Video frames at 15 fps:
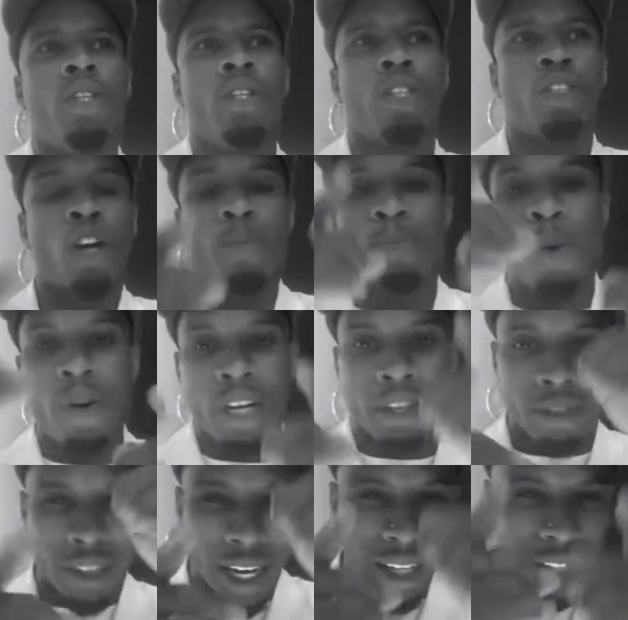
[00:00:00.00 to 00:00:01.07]
start
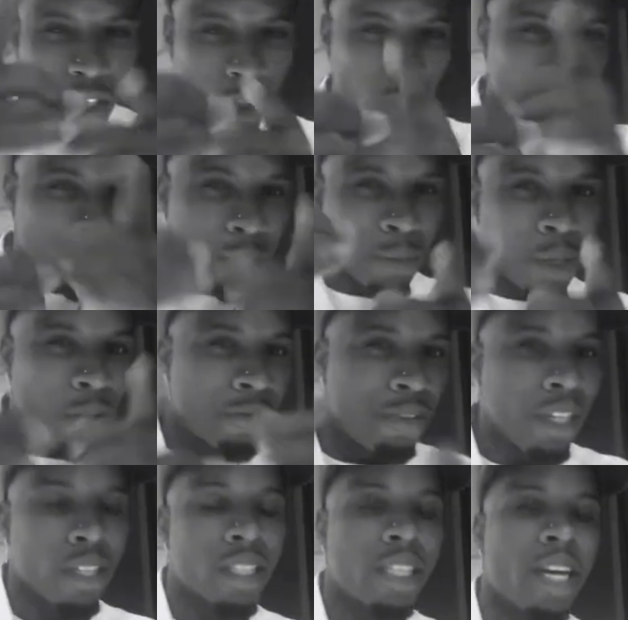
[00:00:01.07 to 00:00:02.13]
pointing like little subliminal fingers,